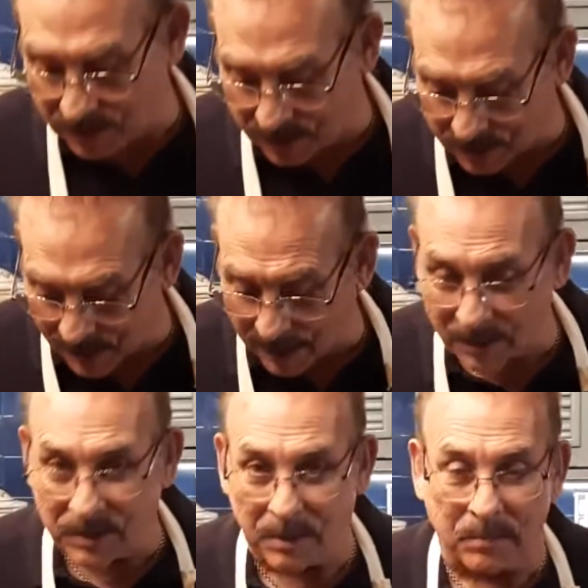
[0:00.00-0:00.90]
to the
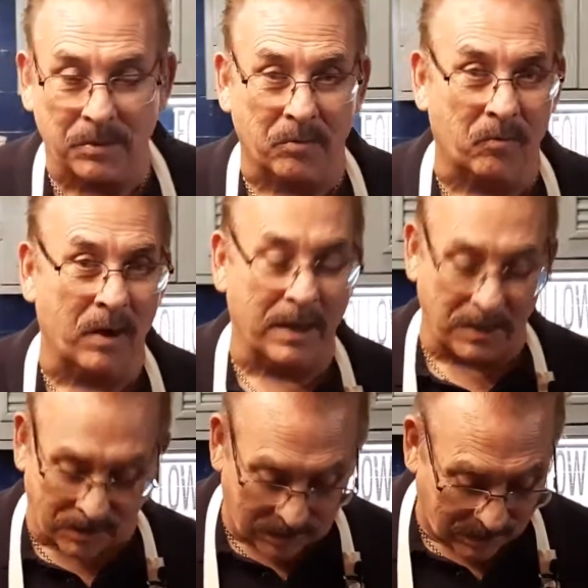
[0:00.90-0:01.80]
chocolate chips to
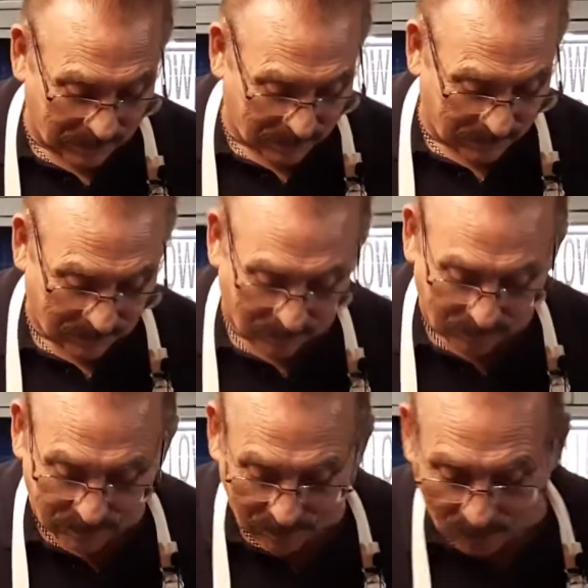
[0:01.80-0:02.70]
raisins, you know,
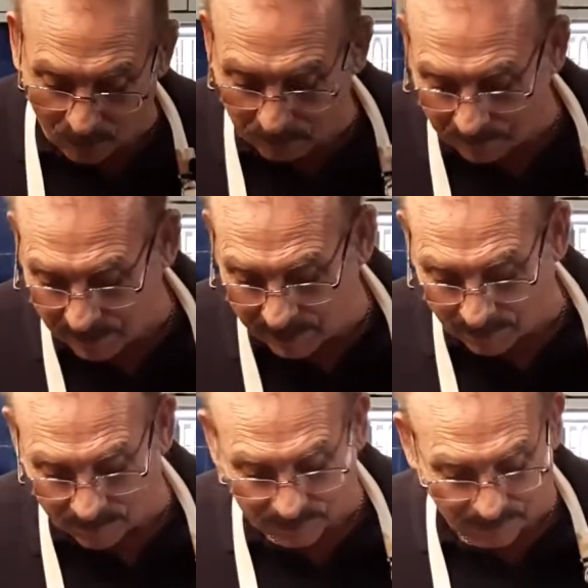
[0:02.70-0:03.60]
to
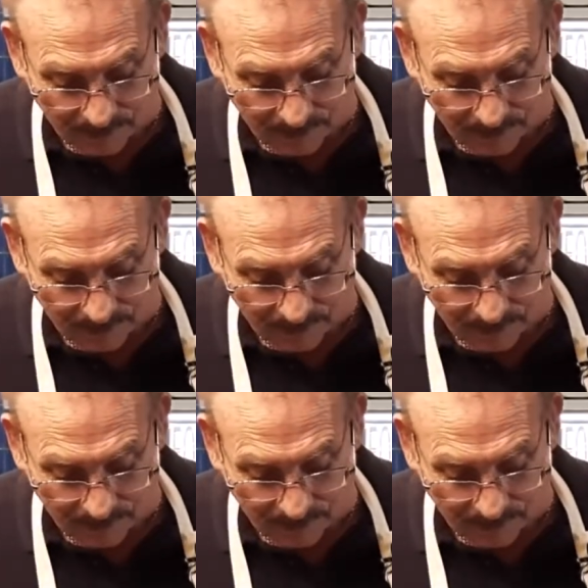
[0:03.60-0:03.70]
oatmeal